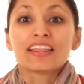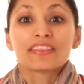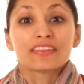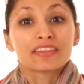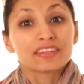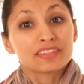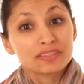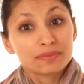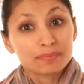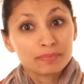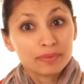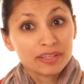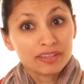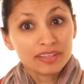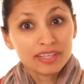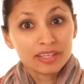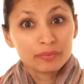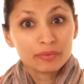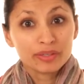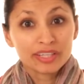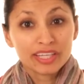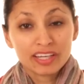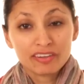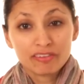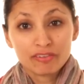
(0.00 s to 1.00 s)
This
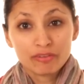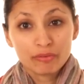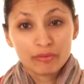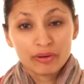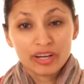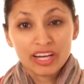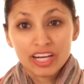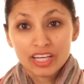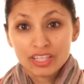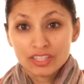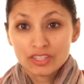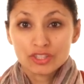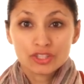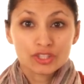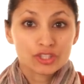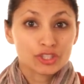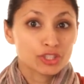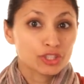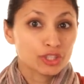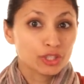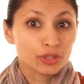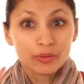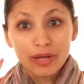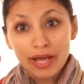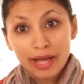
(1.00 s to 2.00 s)
Monday, we gave away
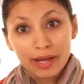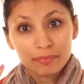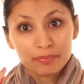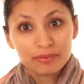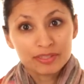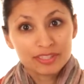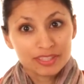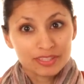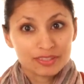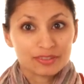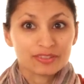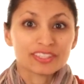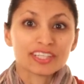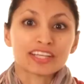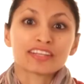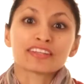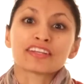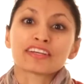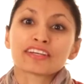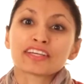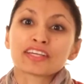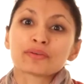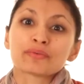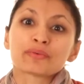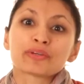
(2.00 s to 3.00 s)
two apps to
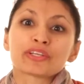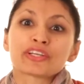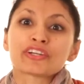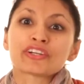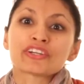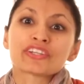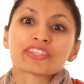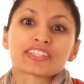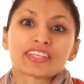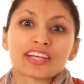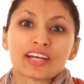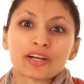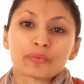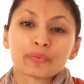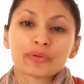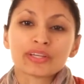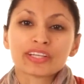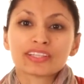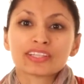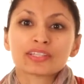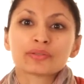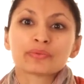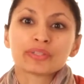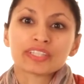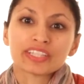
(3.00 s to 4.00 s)
10 lucky winners in our
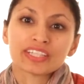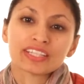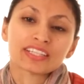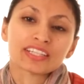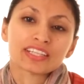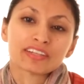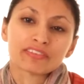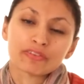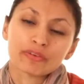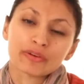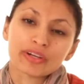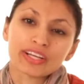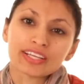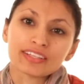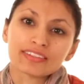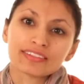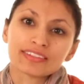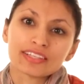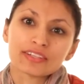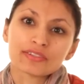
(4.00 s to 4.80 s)
weekly weekend giveaway.